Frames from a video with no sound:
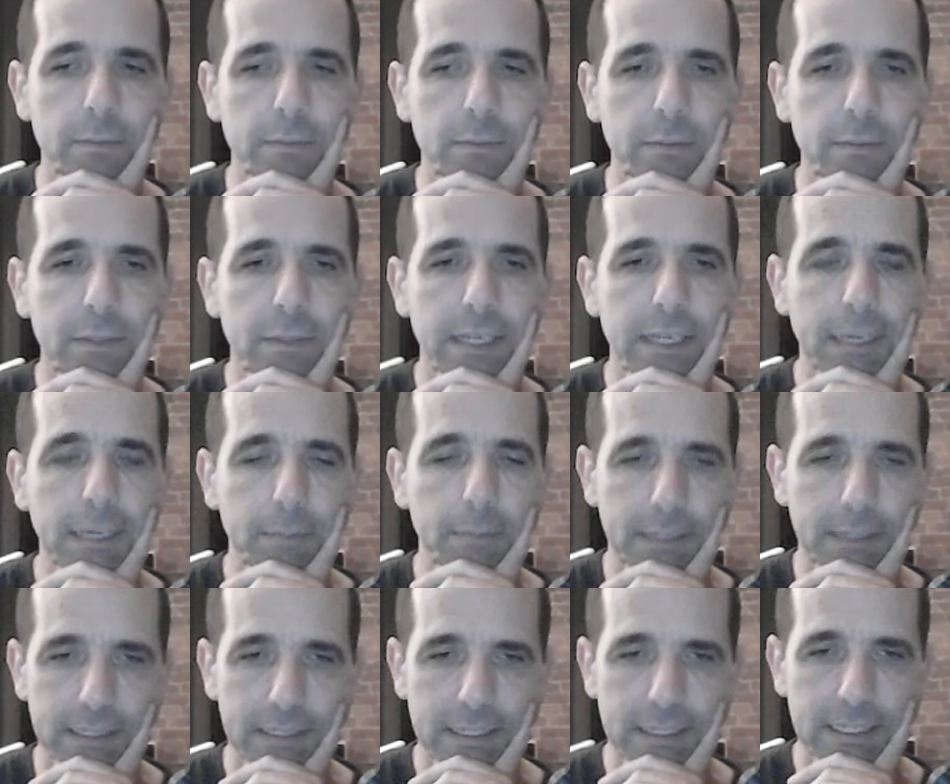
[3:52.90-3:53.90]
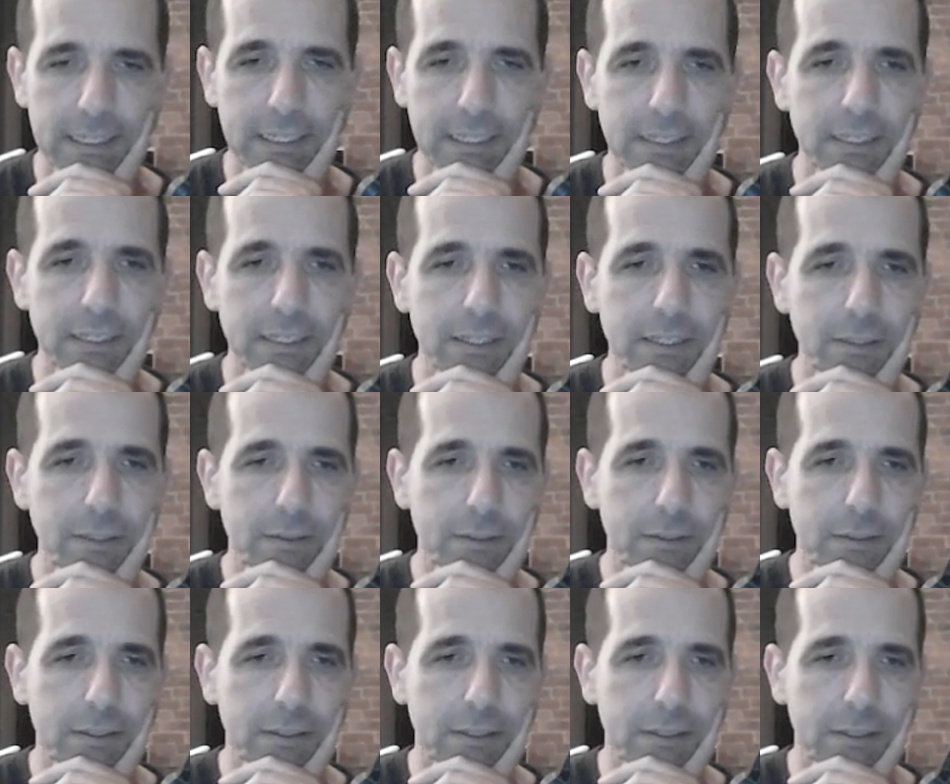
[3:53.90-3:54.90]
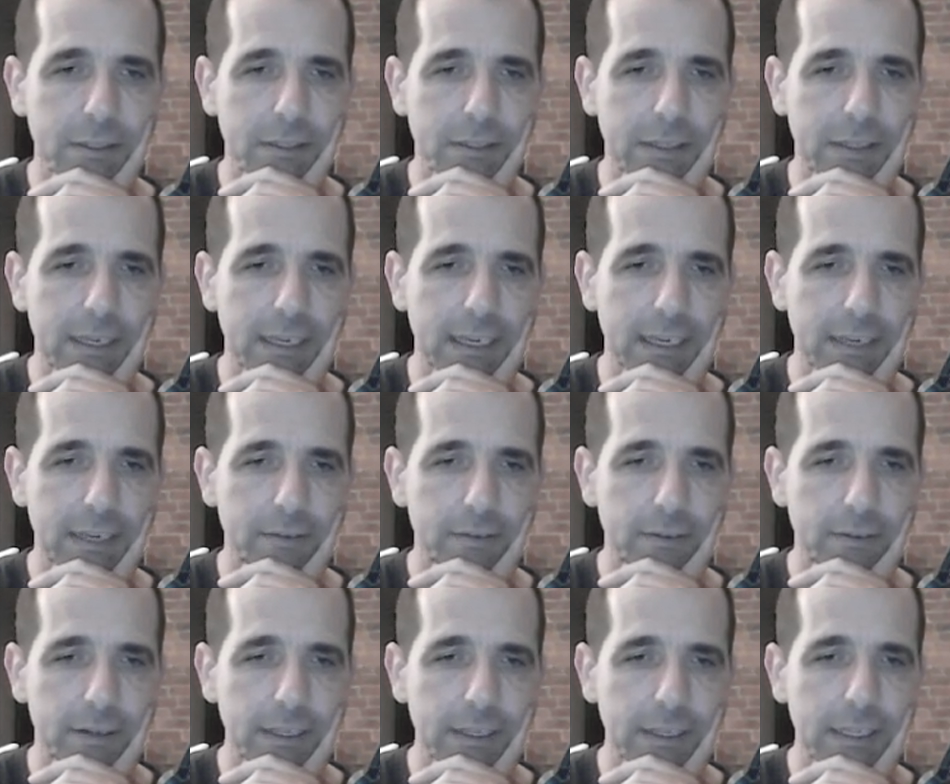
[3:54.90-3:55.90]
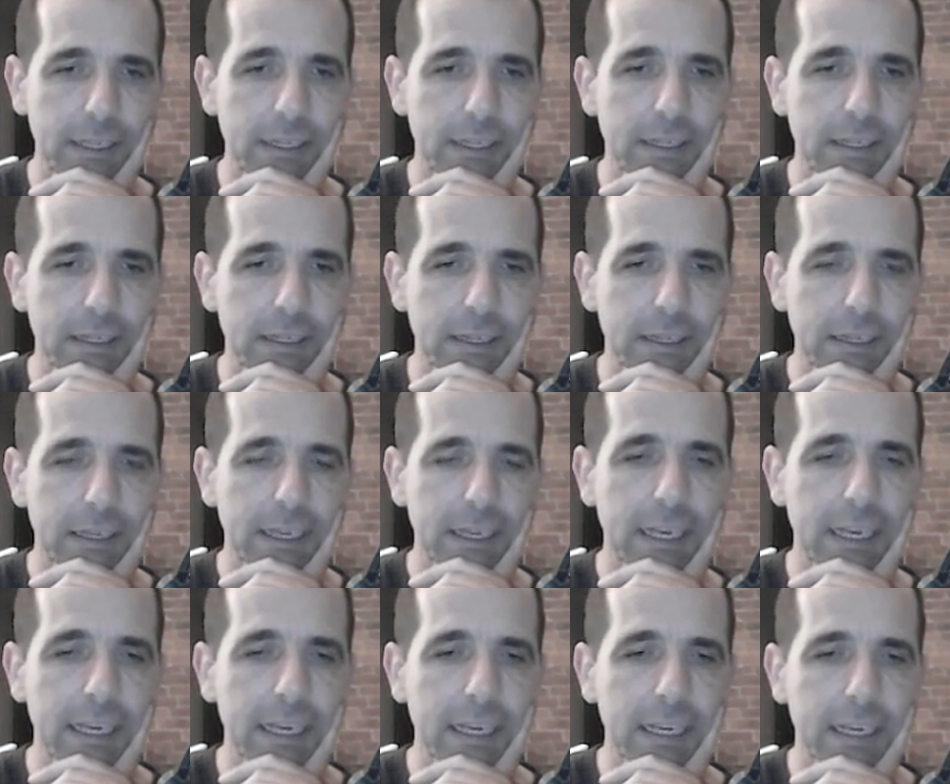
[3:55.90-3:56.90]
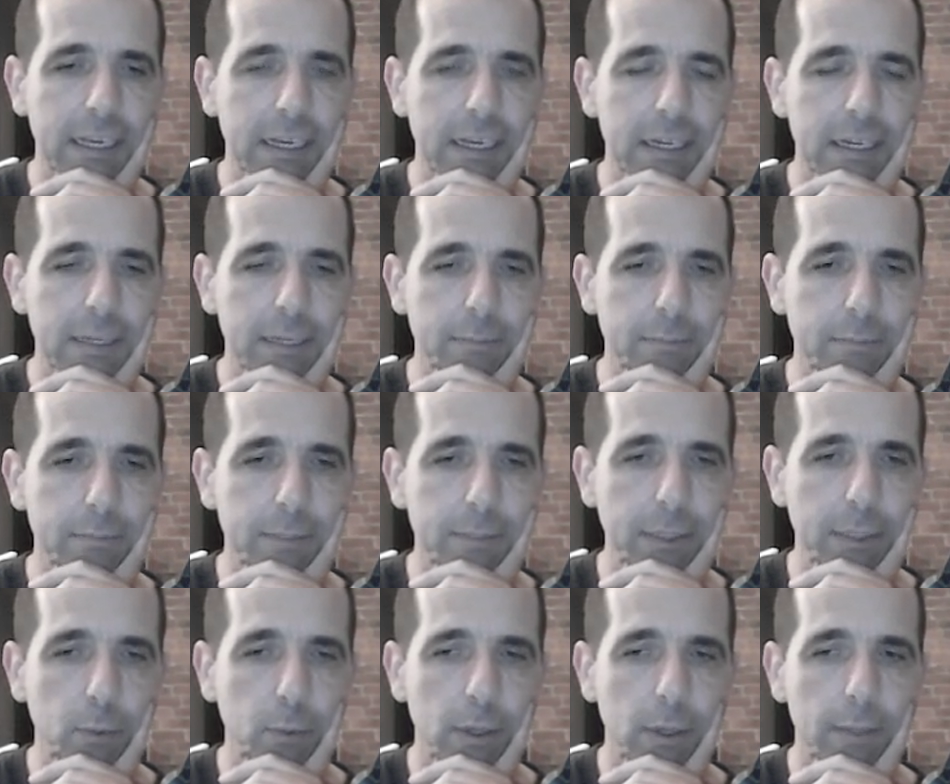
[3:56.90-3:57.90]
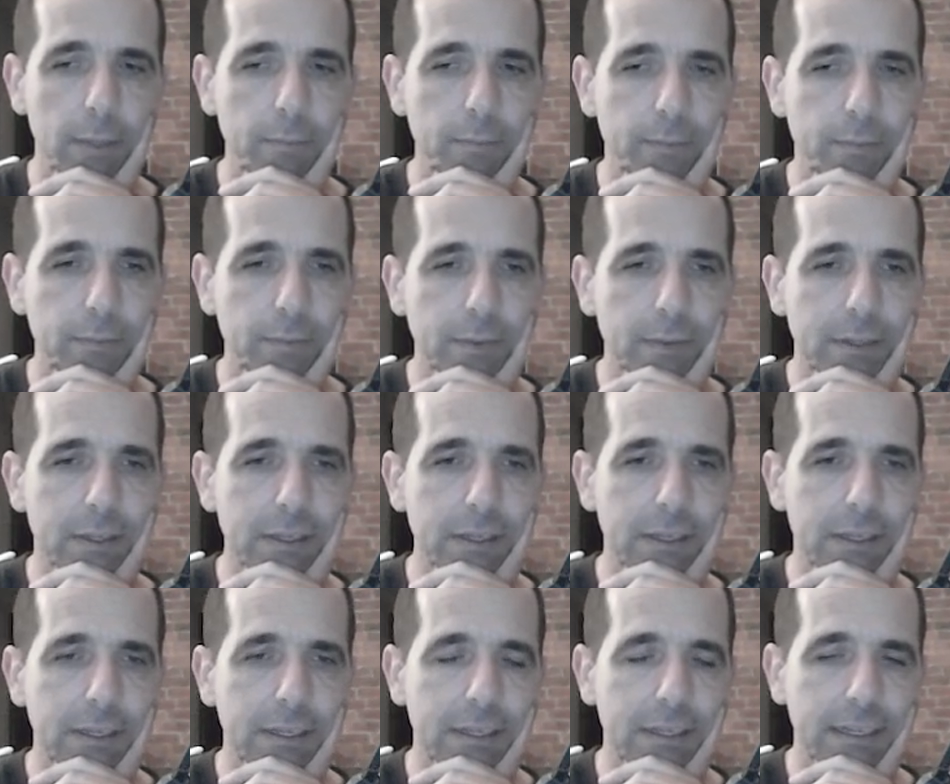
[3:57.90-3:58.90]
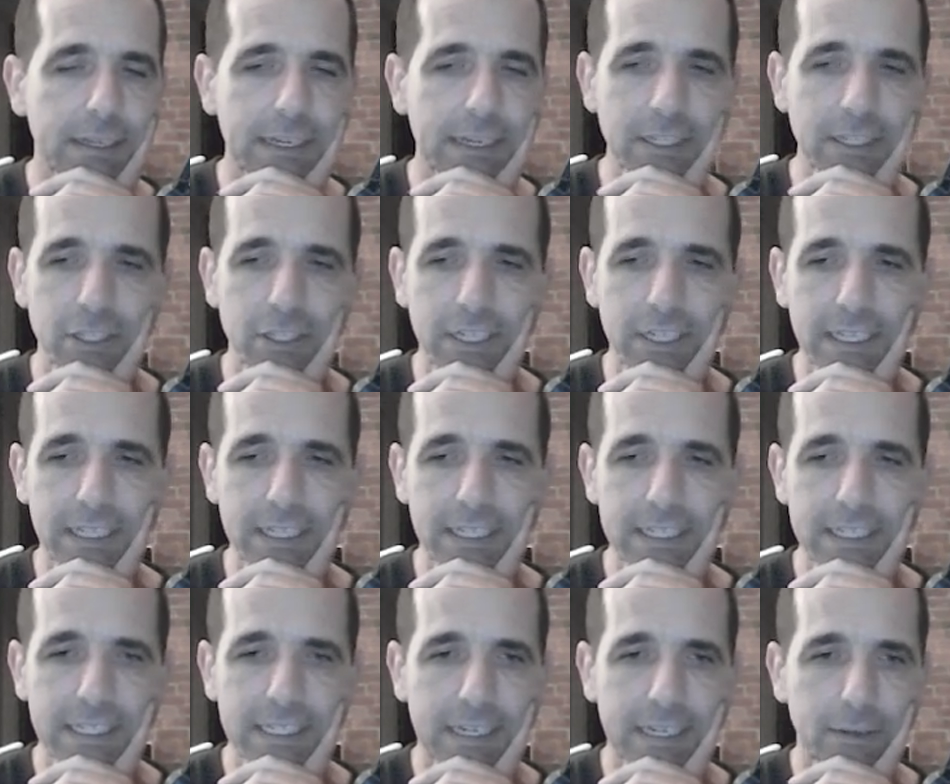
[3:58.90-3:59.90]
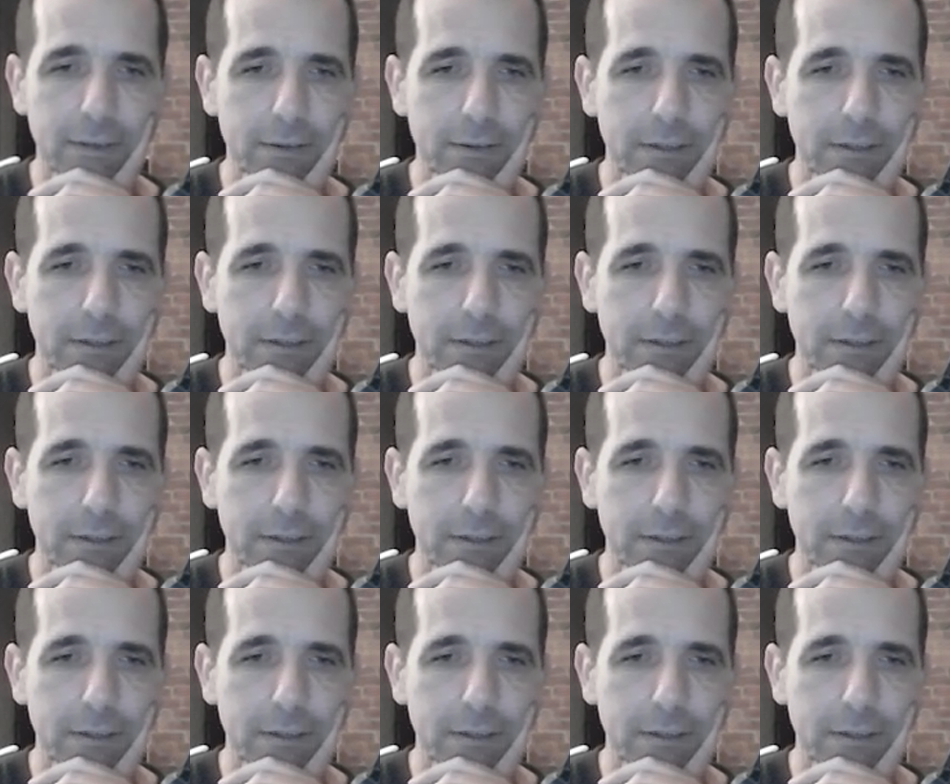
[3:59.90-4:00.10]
King back to c2, king a3, king b1, and check this out.